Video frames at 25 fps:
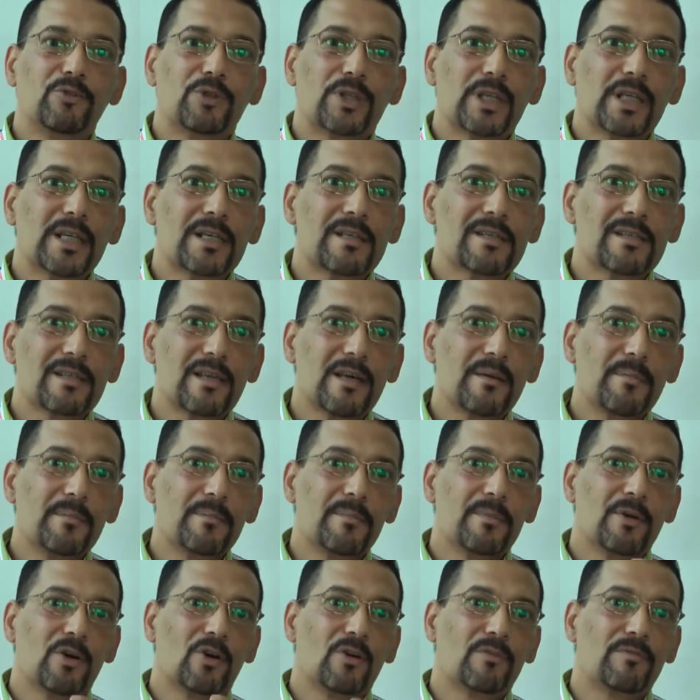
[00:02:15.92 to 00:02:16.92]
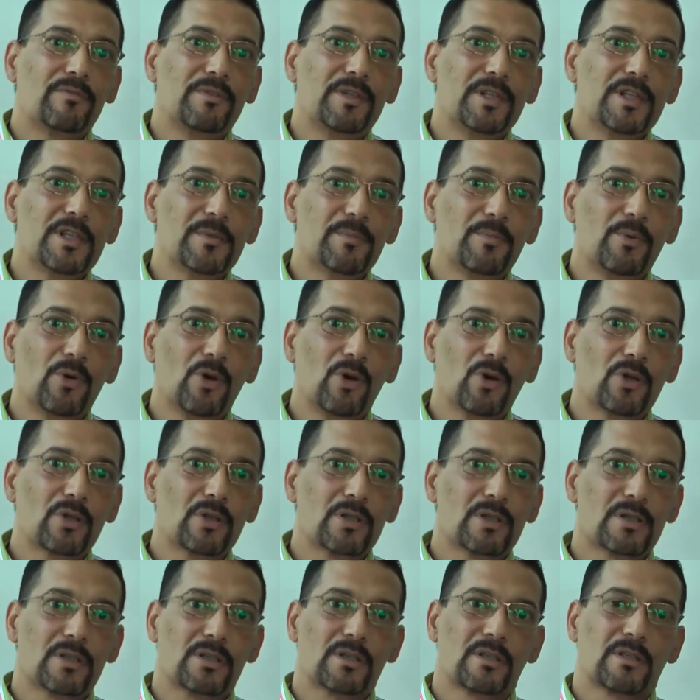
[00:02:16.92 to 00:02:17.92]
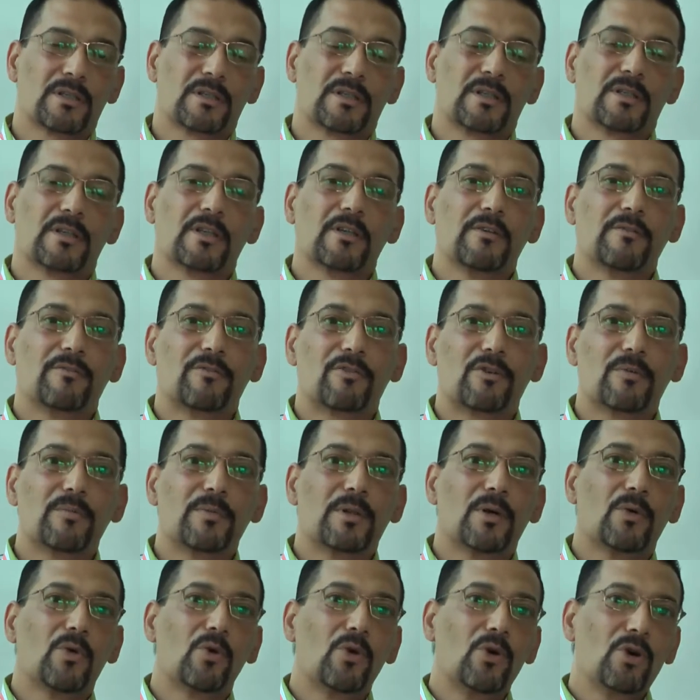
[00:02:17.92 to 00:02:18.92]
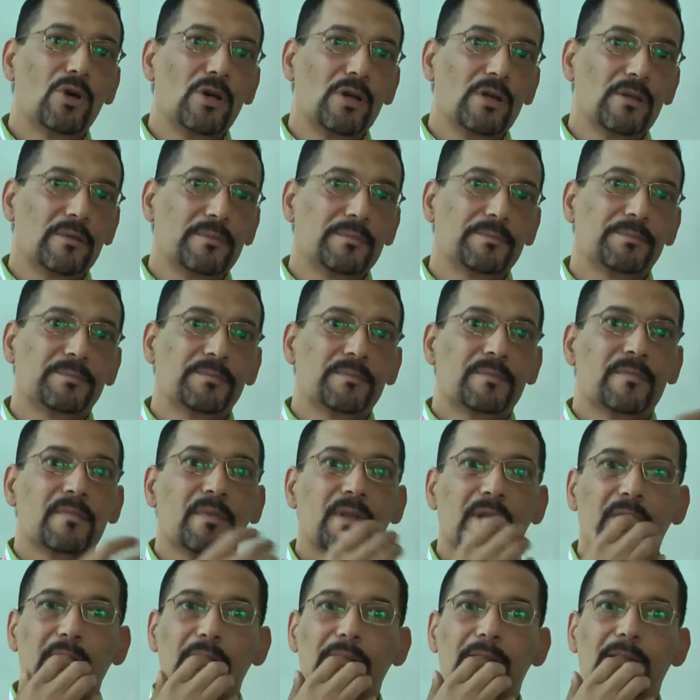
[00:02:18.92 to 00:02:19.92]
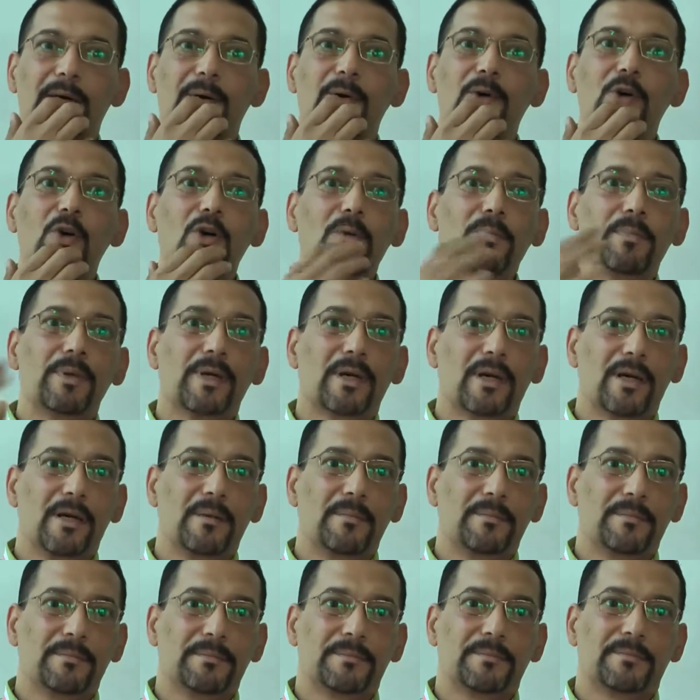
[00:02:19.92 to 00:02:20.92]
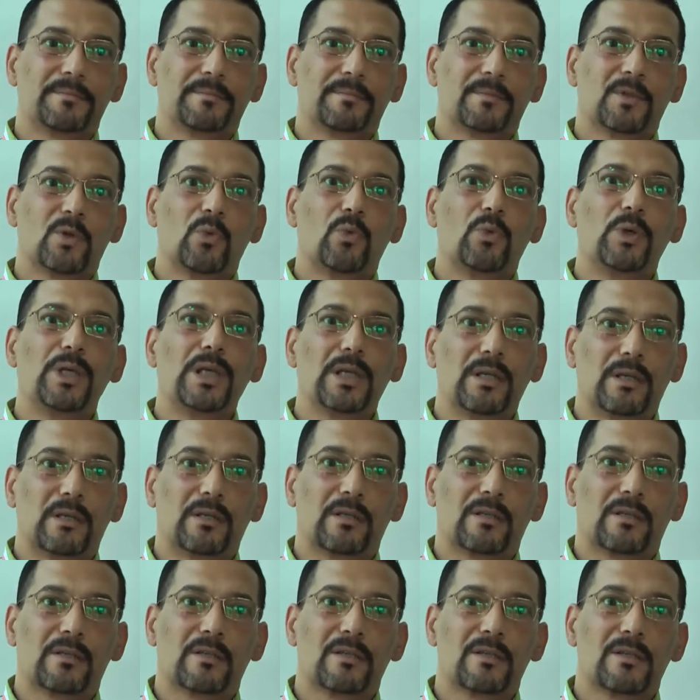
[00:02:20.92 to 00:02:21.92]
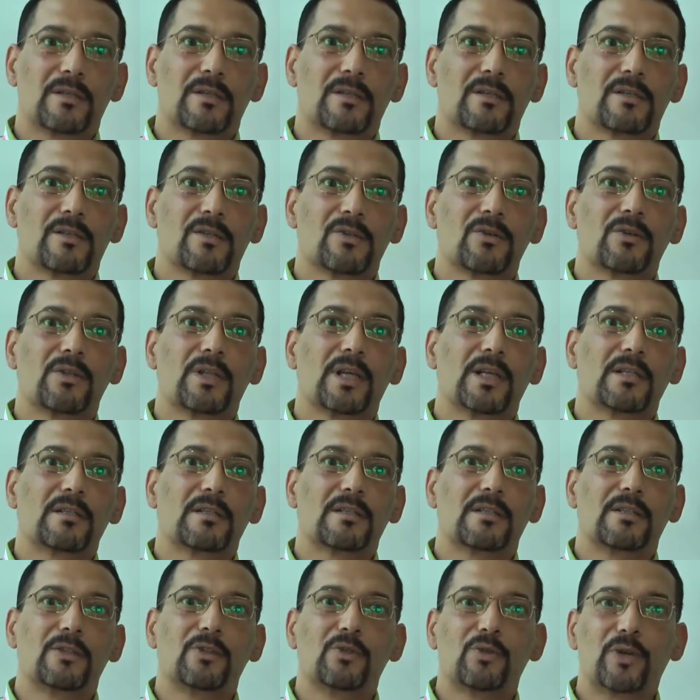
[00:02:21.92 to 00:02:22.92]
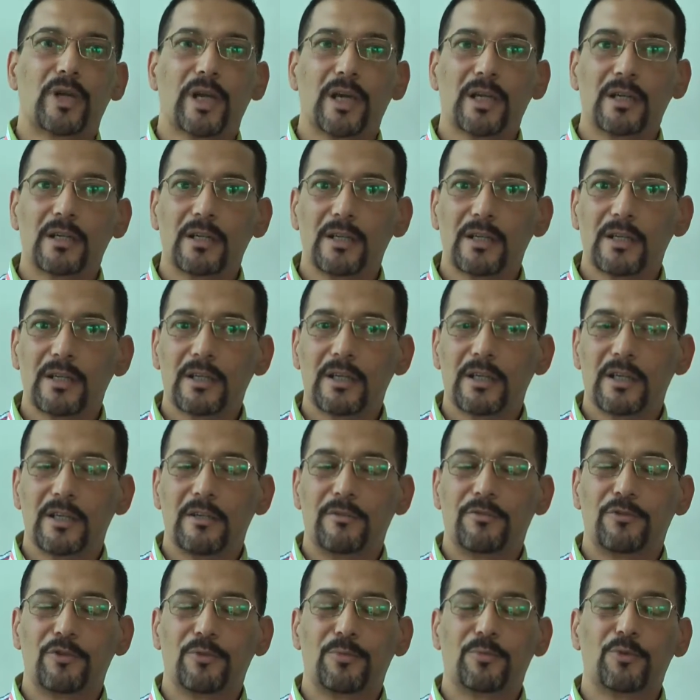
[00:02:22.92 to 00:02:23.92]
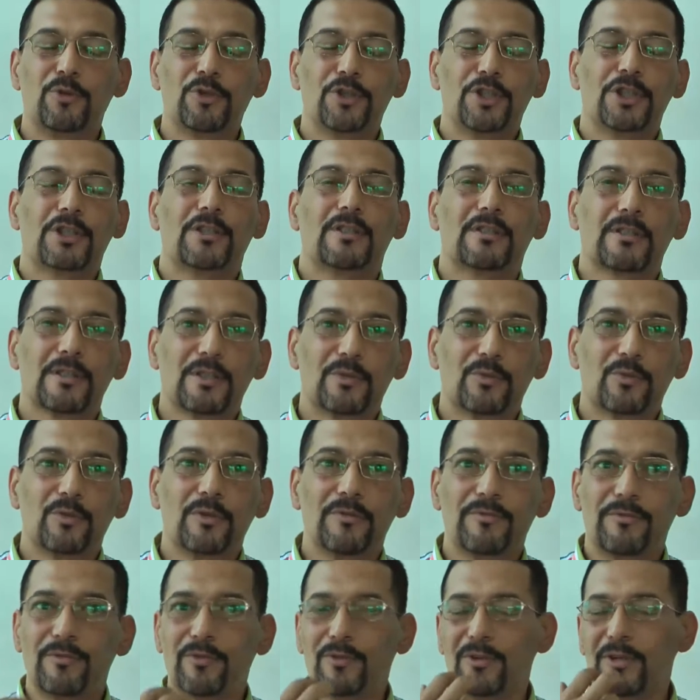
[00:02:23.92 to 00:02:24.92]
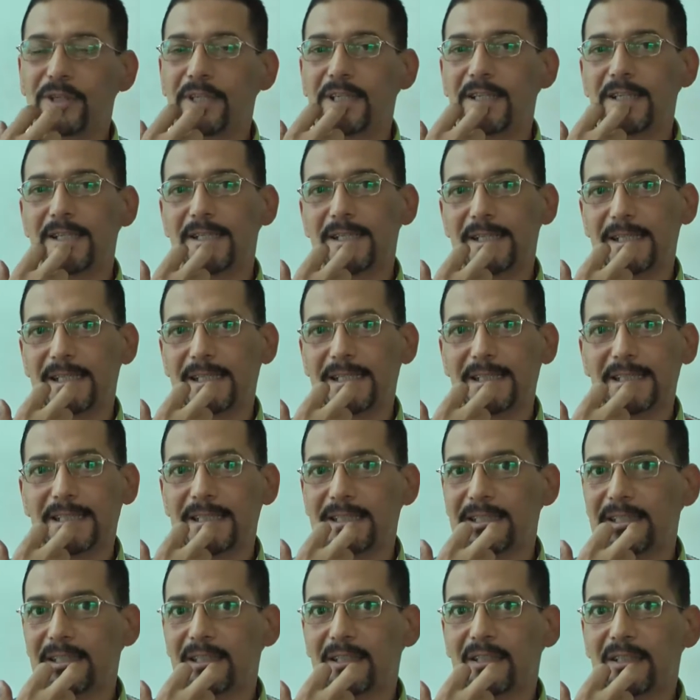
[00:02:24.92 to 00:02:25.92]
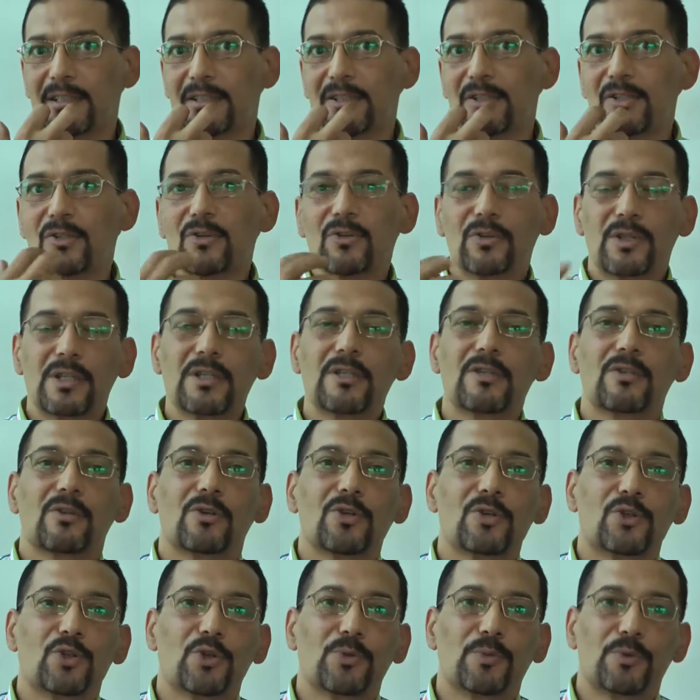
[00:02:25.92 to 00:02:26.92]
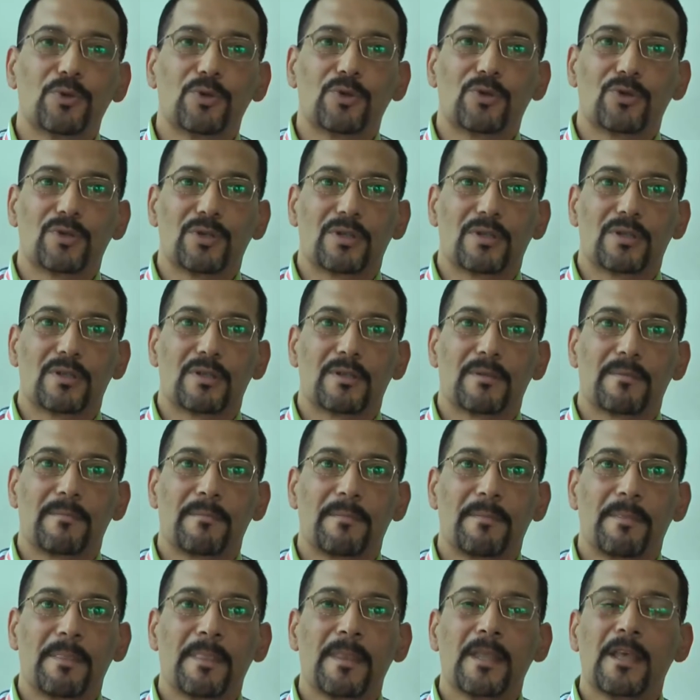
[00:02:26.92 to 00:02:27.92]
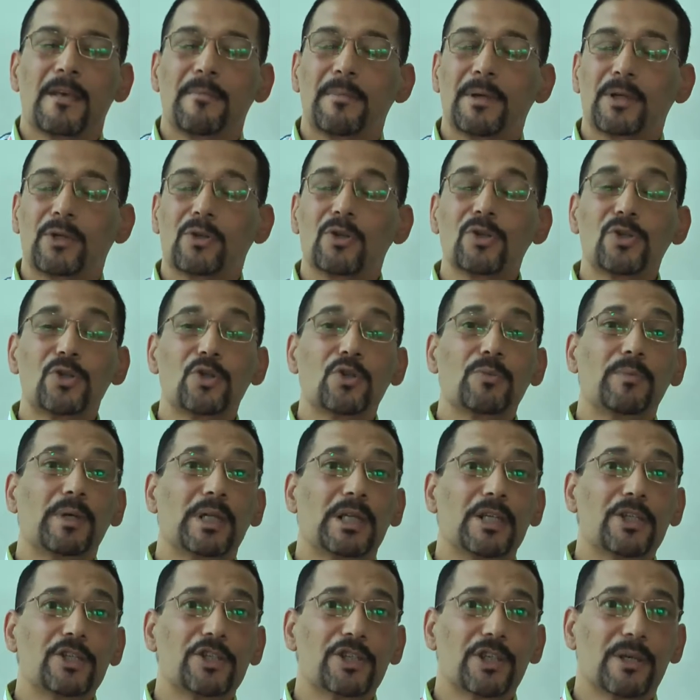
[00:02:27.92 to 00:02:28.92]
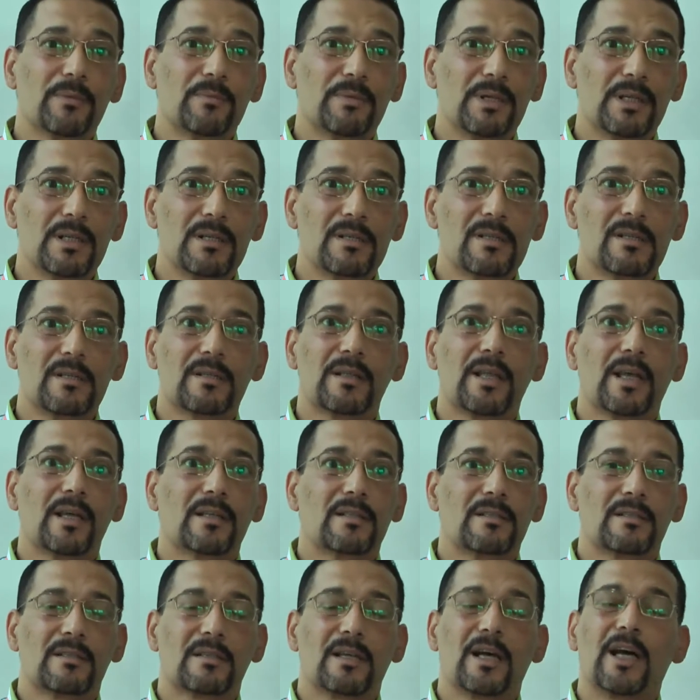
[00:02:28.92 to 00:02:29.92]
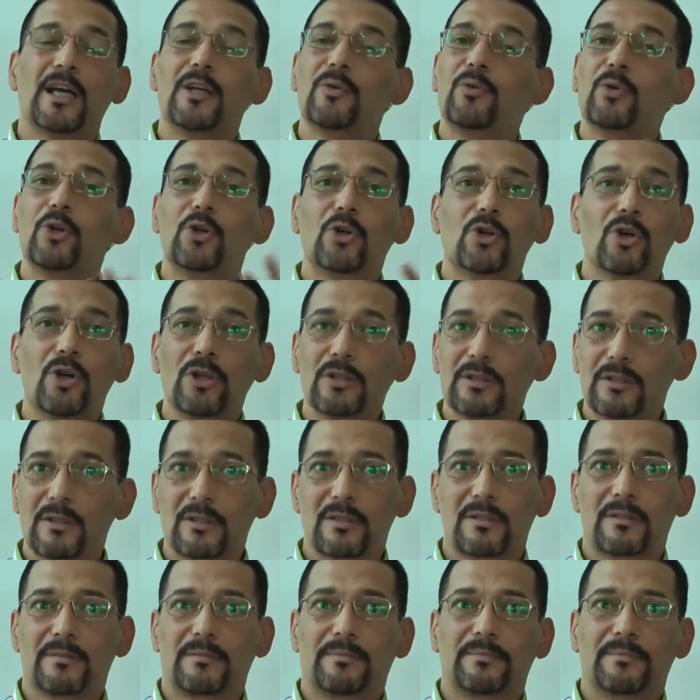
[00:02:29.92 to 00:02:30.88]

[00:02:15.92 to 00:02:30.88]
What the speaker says: take some of these blocks from the wall become weak, so that you can, if you push it, it will fall easily. So this is osteoporosis. But osteomalacia means that I will not